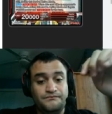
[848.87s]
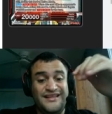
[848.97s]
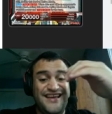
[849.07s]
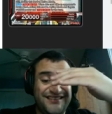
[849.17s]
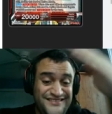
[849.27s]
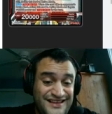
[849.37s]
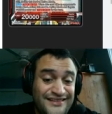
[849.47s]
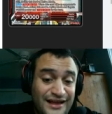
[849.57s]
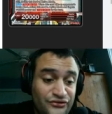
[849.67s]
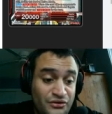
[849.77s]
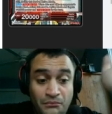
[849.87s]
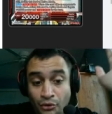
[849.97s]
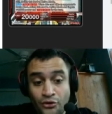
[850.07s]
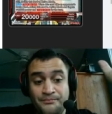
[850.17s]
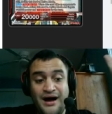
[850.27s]
he gets 10,000
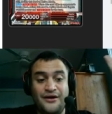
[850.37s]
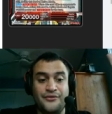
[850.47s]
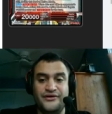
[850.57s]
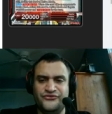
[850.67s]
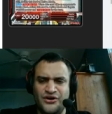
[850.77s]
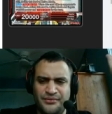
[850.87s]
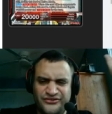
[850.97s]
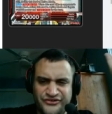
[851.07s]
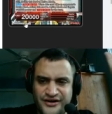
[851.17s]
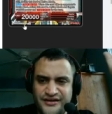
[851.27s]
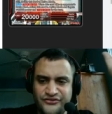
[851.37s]
more power and triple strike,